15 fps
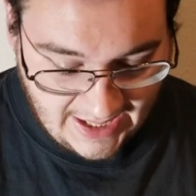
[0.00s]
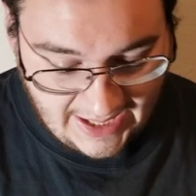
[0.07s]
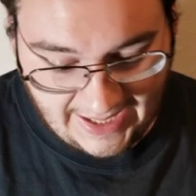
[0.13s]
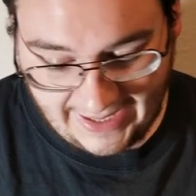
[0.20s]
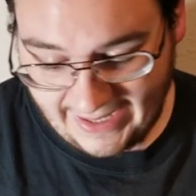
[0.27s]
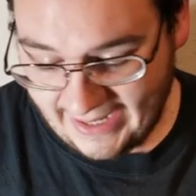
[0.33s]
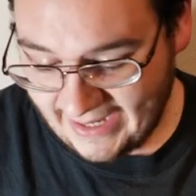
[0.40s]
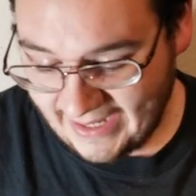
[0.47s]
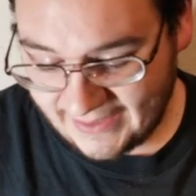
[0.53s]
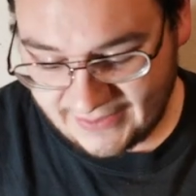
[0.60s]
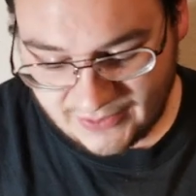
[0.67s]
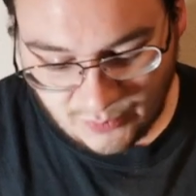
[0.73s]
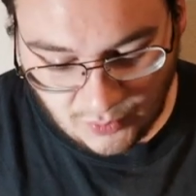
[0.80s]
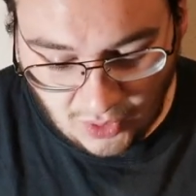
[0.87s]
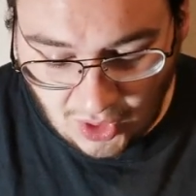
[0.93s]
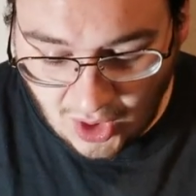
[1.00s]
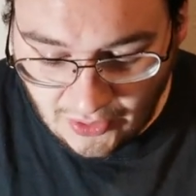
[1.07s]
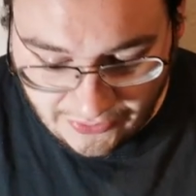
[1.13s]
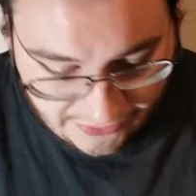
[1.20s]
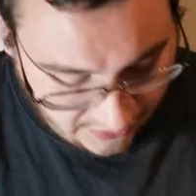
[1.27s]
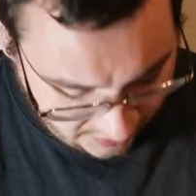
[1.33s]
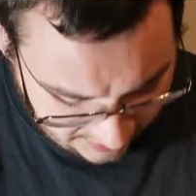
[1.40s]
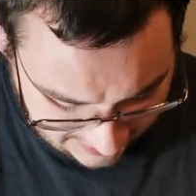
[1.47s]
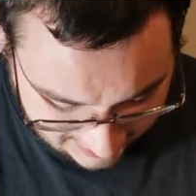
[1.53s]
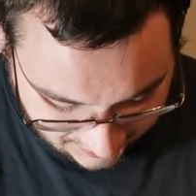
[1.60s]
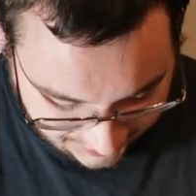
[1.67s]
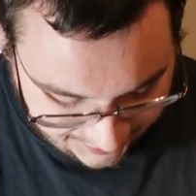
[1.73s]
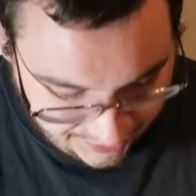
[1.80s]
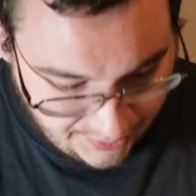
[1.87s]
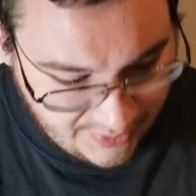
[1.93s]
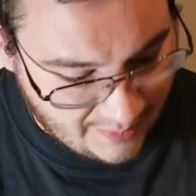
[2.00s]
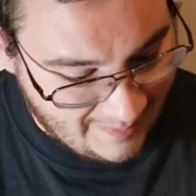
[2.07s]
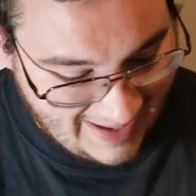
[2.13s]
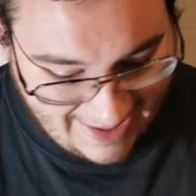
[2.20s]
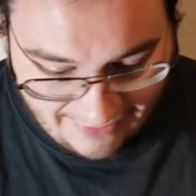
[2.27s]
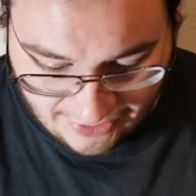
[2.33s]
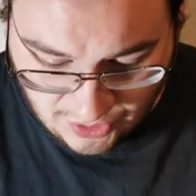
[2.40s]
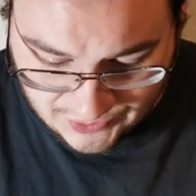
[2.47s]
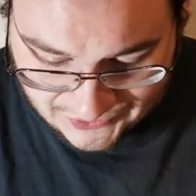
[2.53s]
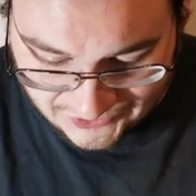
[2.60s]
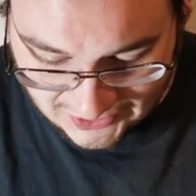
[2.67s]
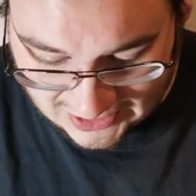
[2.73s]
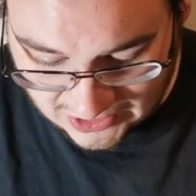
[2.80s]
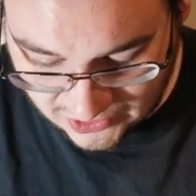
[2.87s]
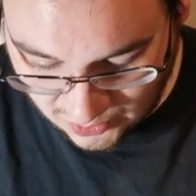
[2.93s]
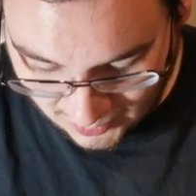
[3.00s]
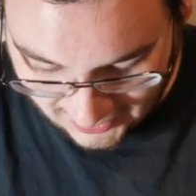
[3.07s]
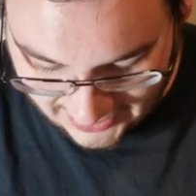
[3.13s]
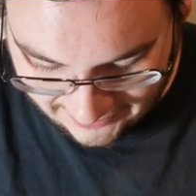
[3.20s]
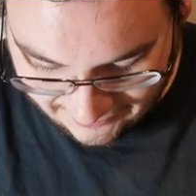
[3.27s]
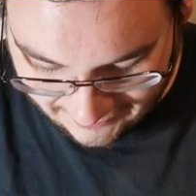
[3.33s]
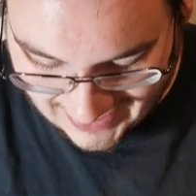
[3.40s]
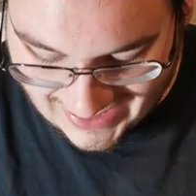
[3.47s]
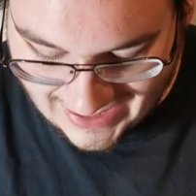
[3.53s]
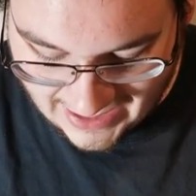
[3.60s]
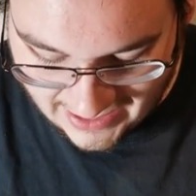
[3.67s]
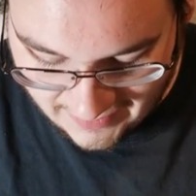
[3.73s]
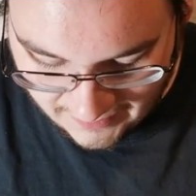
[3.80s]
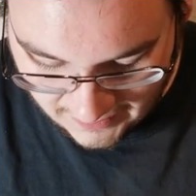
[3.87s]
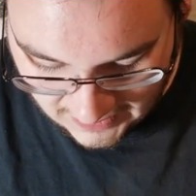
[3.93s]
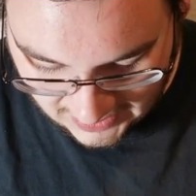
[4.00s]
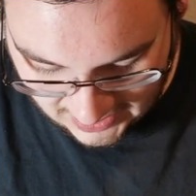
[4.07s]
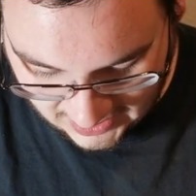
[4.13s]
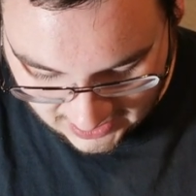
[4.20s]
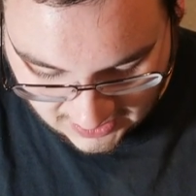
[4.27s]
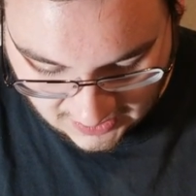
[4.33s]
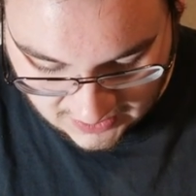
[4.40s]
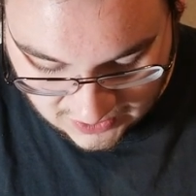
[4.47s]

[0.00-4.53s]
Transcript: And we'll also include Matthew six twenty-five and